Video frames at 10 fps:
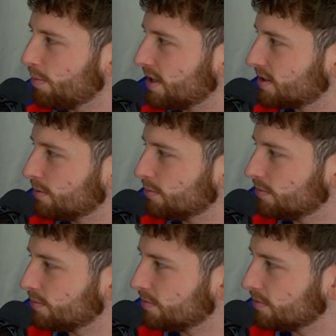makes
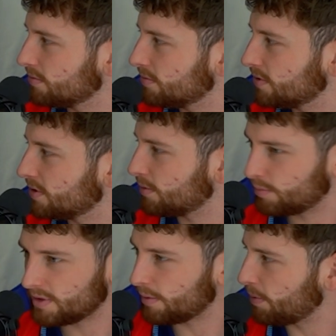him
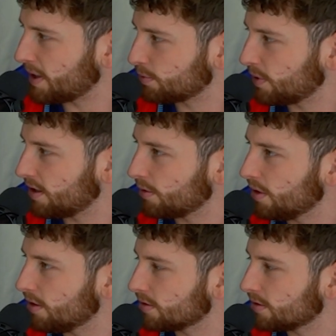the best player in the world.